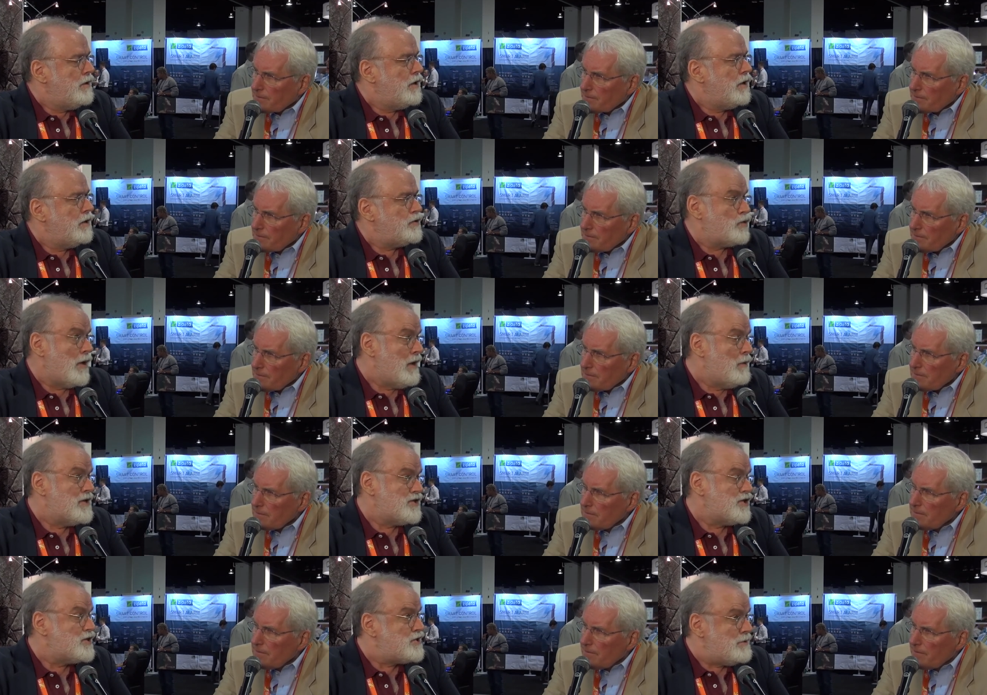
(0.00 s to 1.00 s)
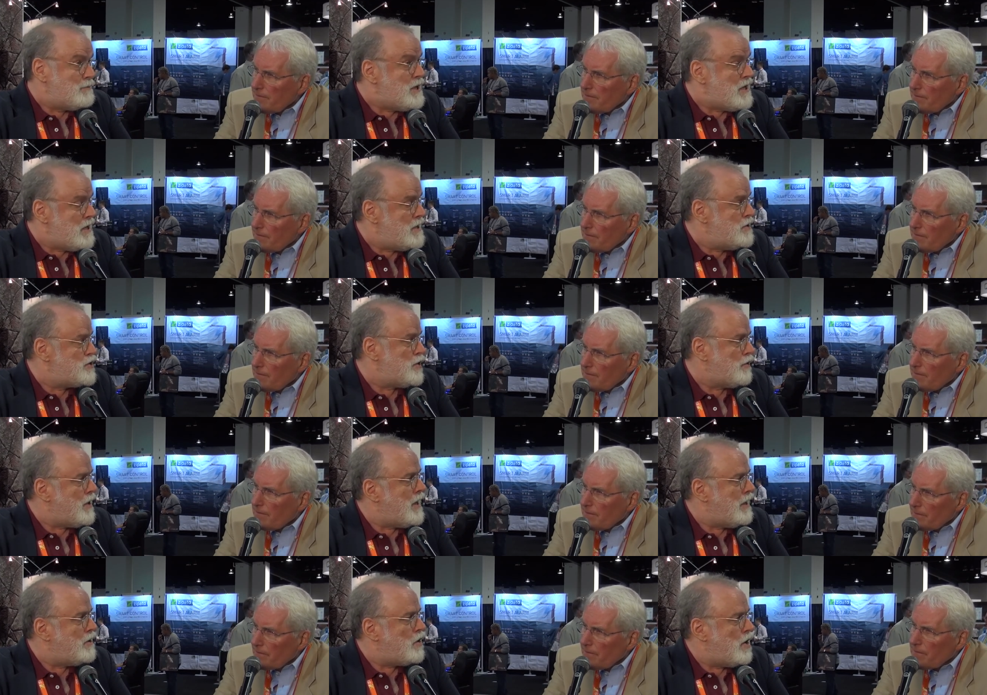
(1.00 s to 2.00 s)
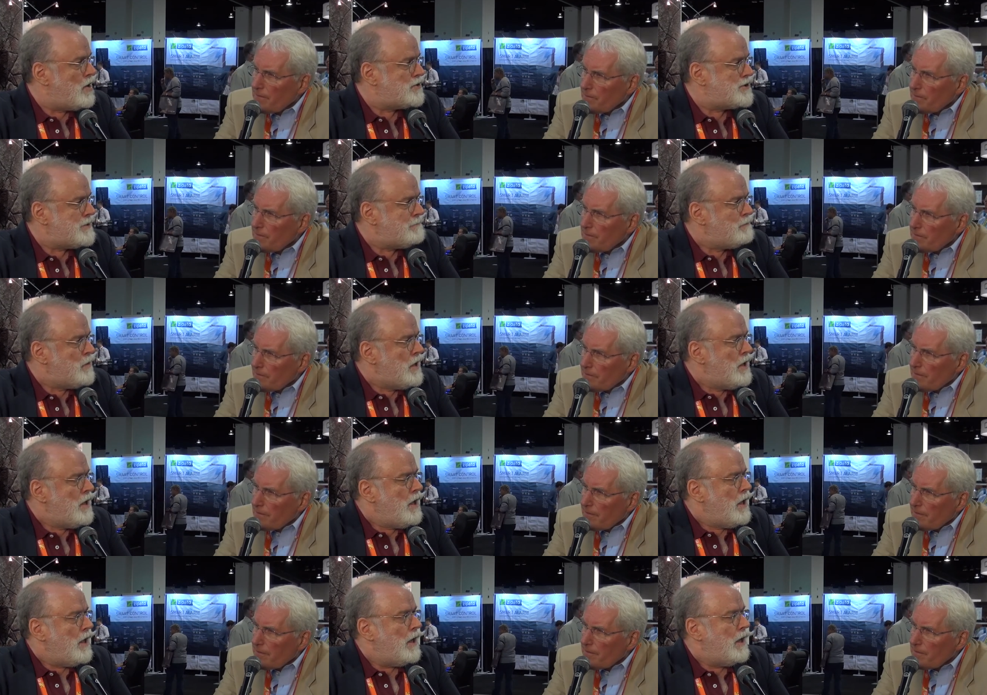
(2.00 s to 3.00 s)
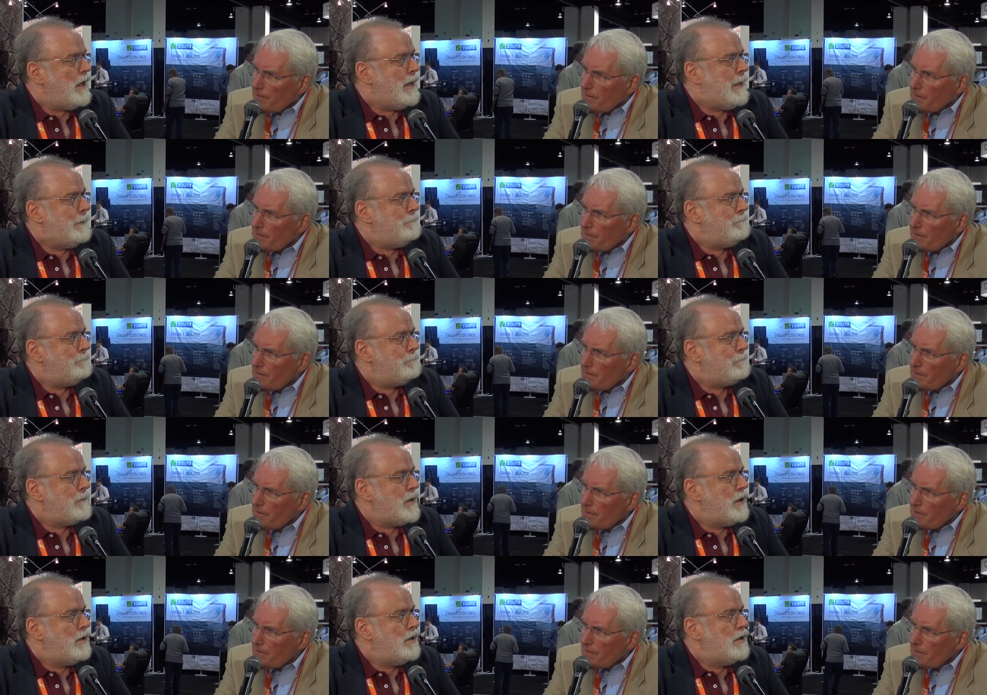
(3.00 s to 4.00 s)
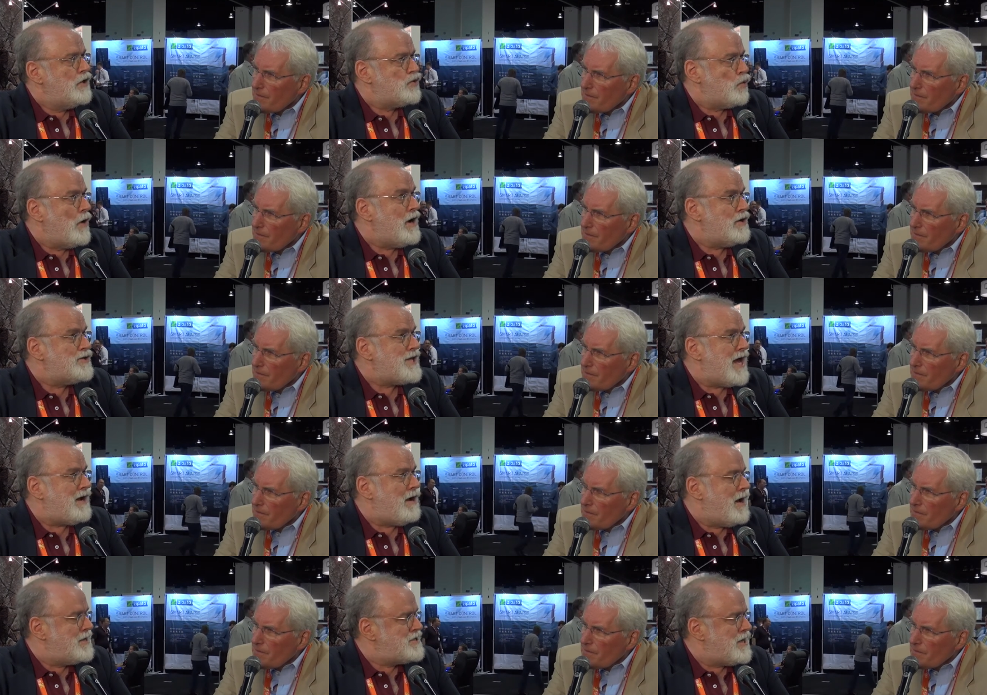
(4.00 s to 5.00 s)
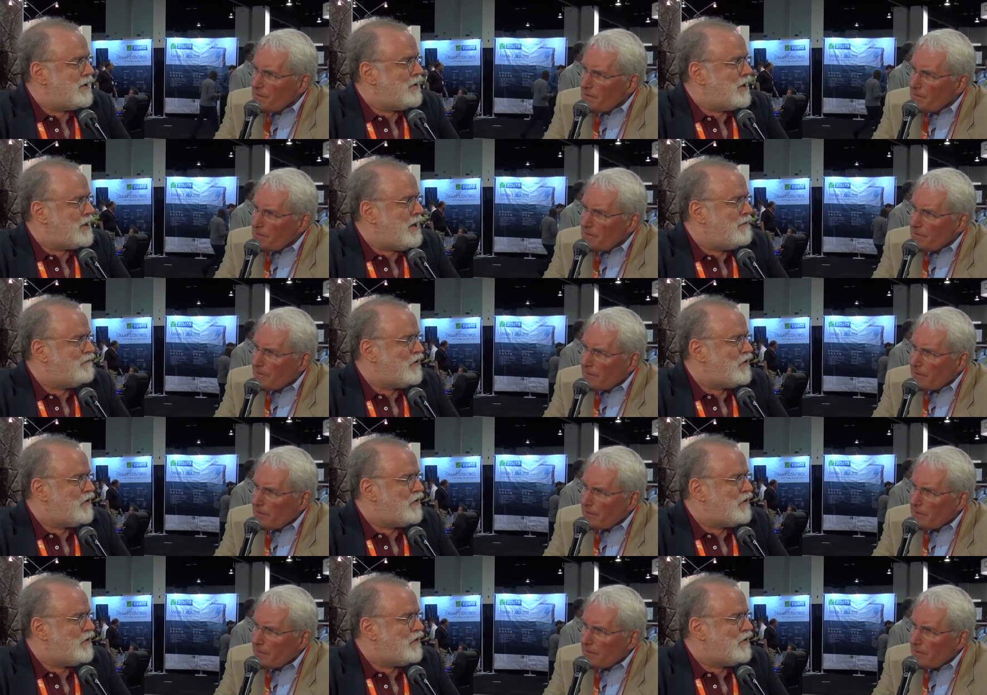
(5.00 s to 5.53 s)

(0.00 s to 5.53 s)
Speaker 1: uh, 2160p. Joe Kane calls it. Um, is where's that content going to come